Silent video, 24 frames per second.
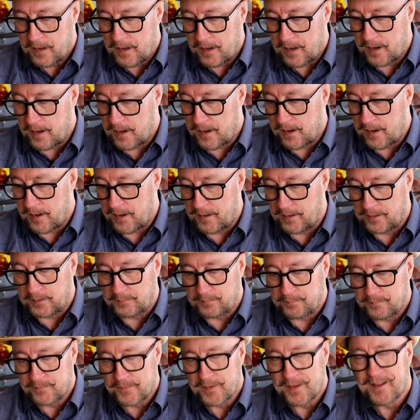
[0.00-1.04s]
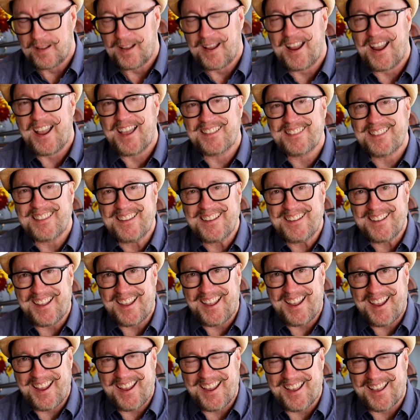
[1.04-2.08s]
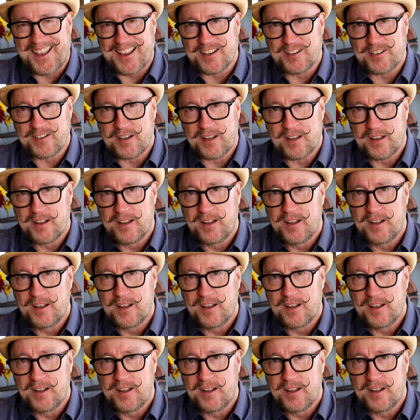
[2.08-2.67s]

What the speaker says: At the end,